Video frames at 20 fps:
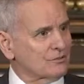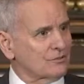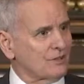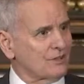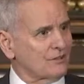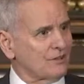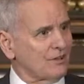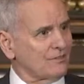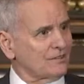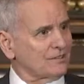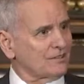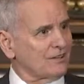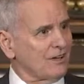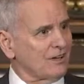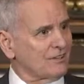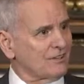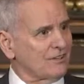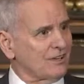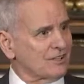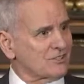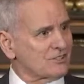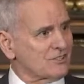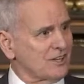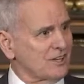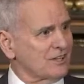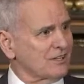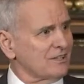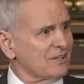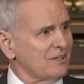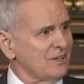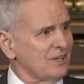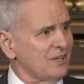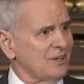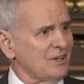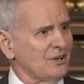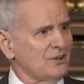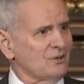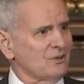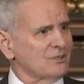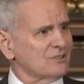11 o'clock last night,
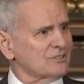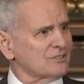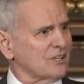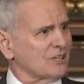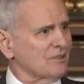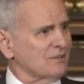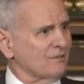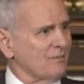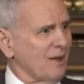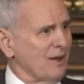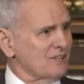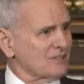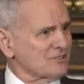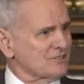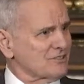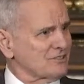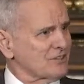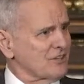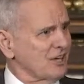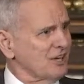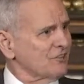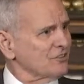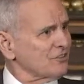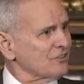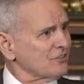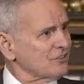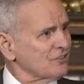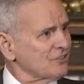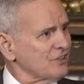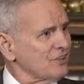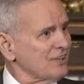we sent massive changes.